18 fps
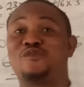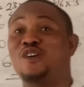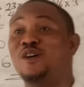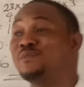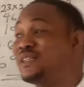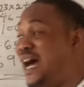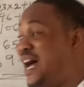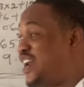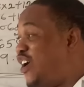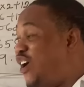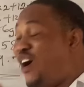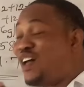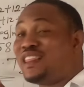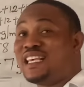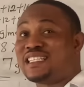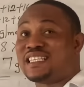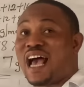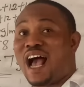from than
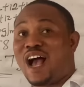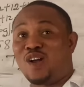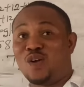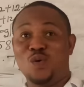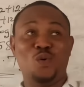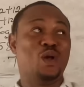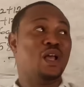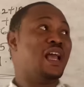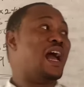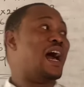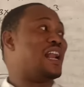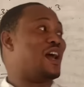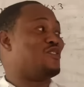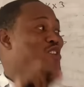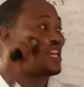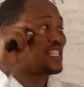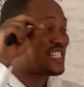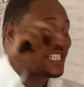all this angle. And
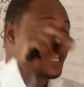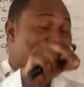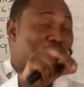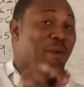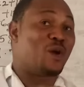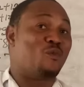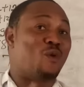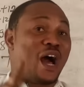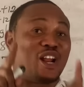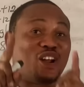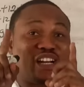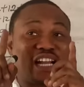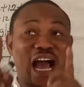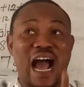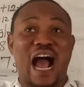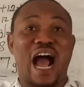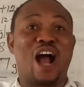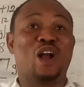I'm just keeping one other
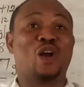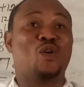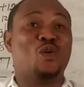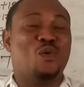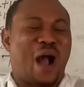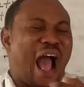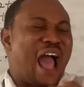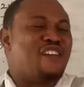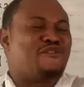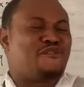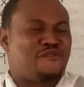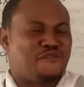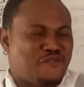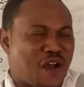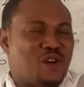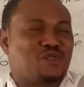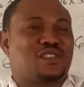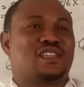angle. I
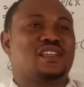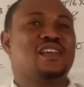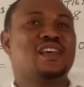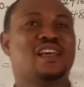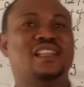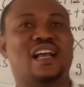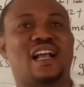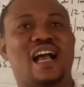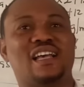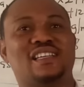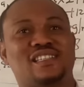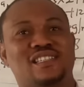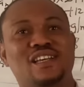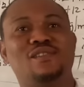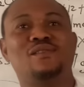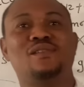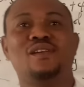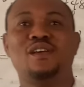felt they can
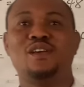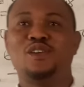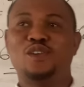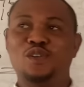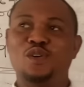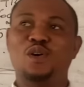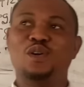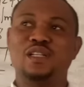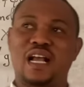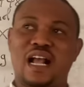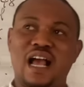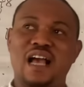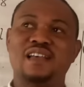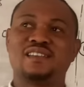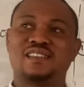still, they can